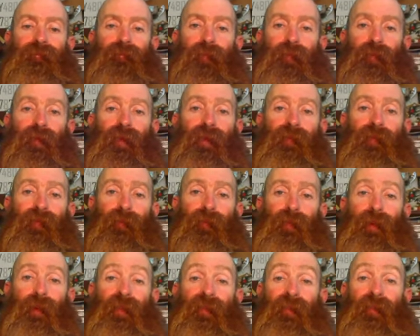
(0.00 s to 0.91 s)
Surface
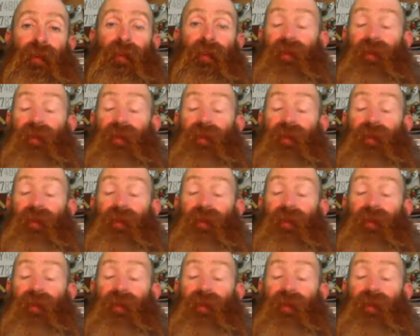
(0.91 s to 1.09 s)
Pro 3